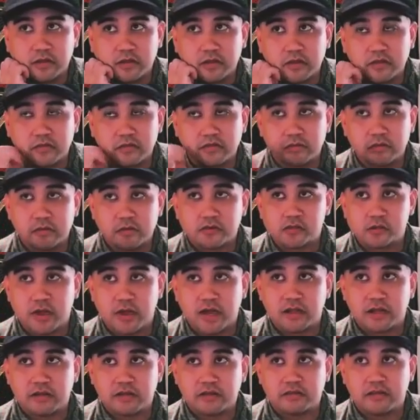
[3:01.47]
the
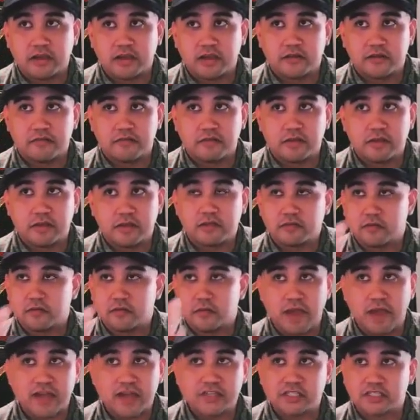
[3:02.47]
spirituality side of things or
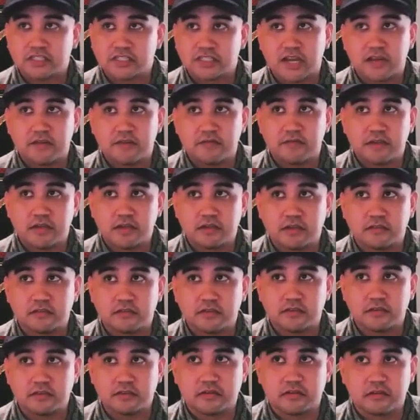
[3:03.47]
the magic side of things
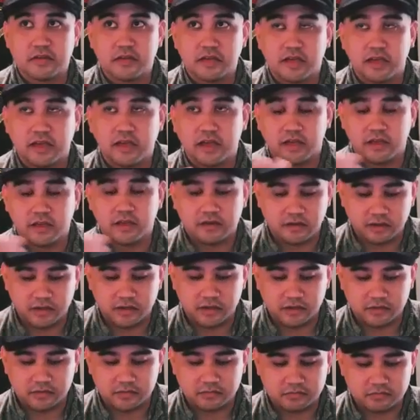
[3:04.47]
and
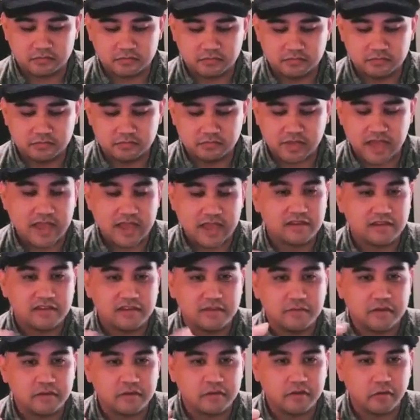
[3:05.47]

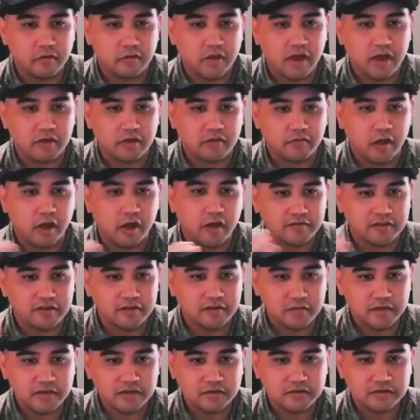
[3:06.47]
academia don't
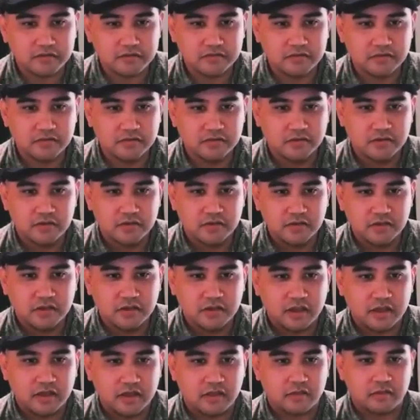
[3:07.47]
often mix.
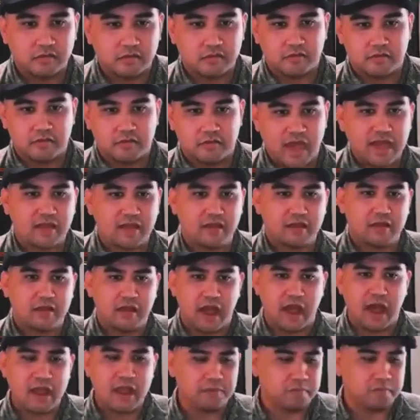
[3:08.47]
And
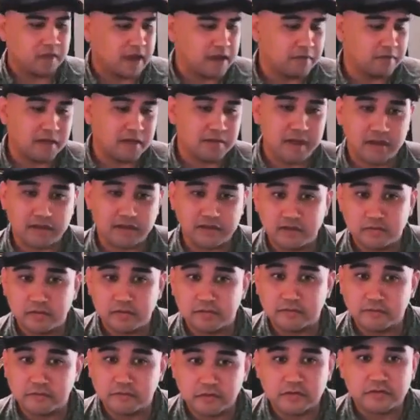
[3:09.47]
I blame
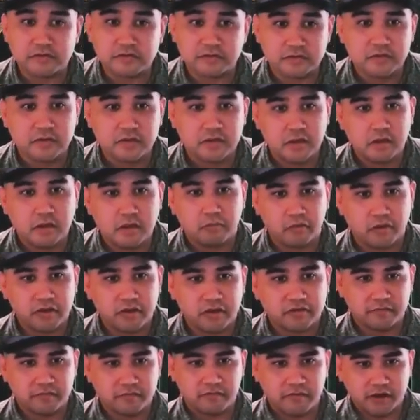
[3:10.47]
academia for this,
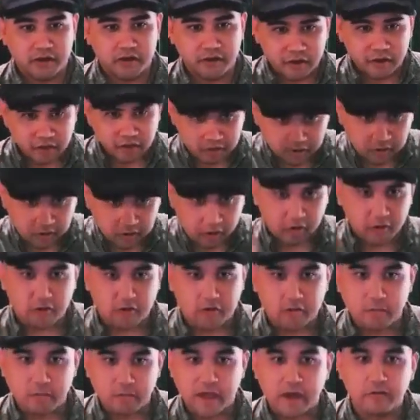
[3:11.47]
putting some very
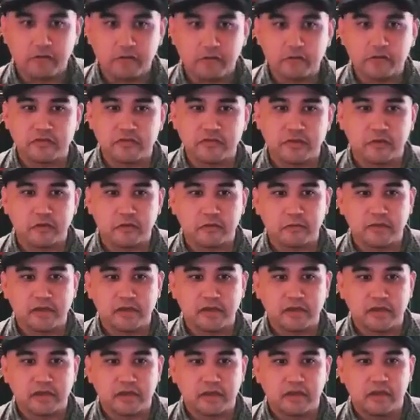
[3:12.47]
hard boundaries there to be
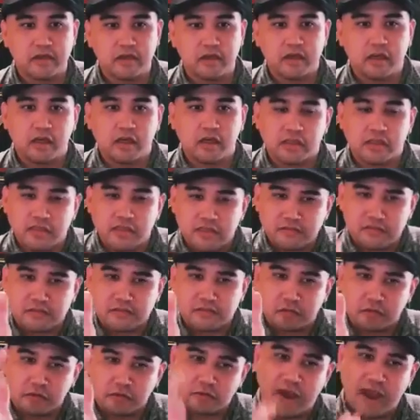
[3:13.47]
like, this
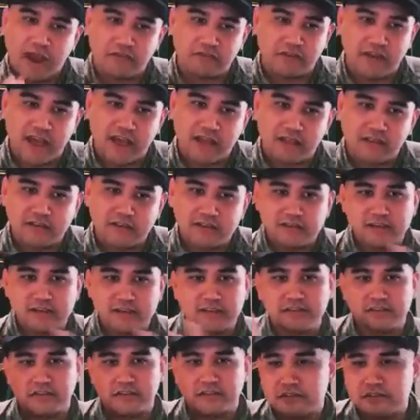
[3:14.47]
is what rationality
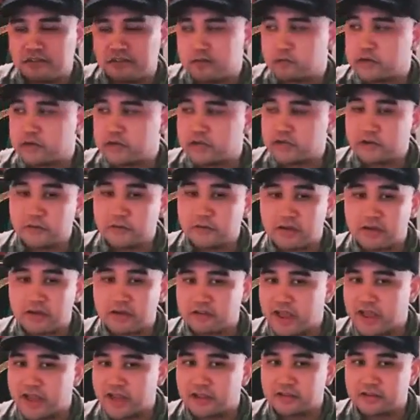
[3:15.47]
is, and this is what your
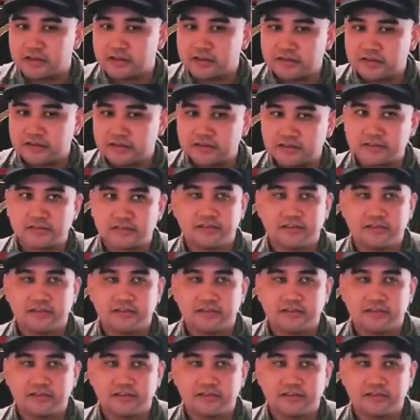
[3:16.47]
rationality is.